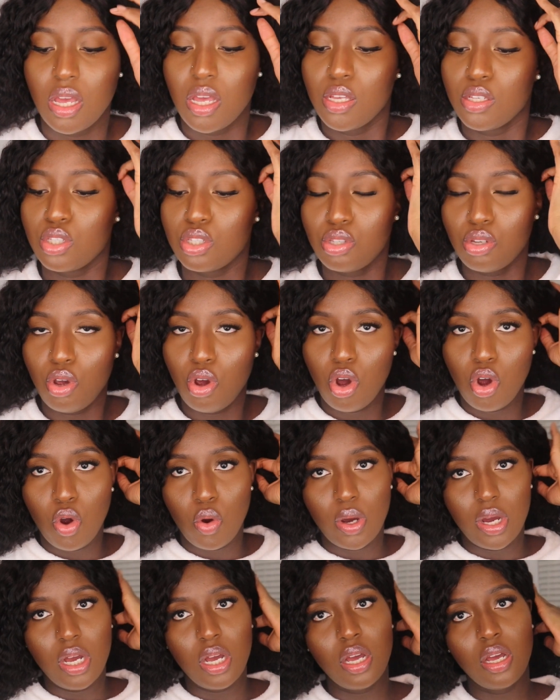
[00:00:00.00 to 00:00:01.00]

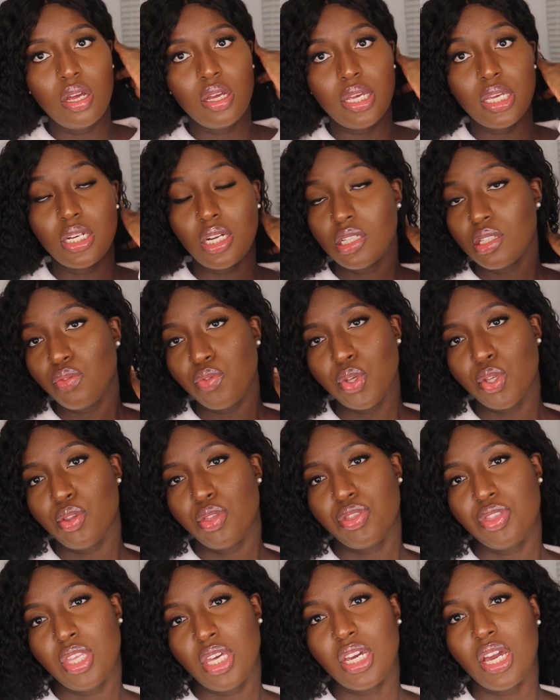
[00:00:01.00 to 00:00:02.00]
So it does feel
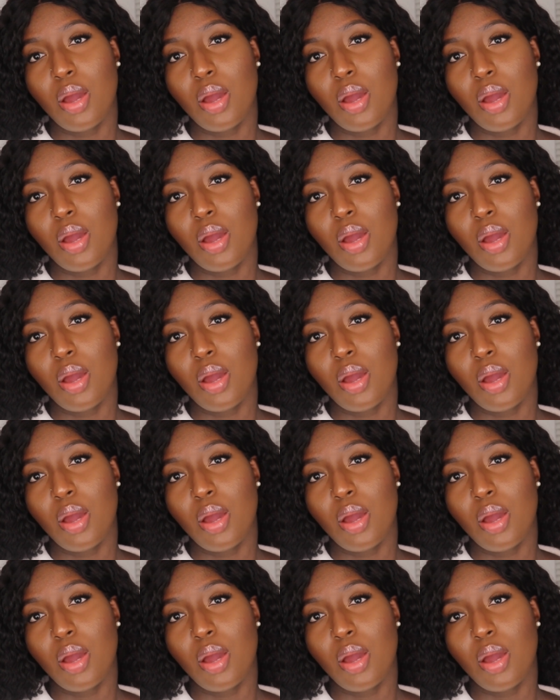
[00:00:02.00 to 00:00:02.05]
thick.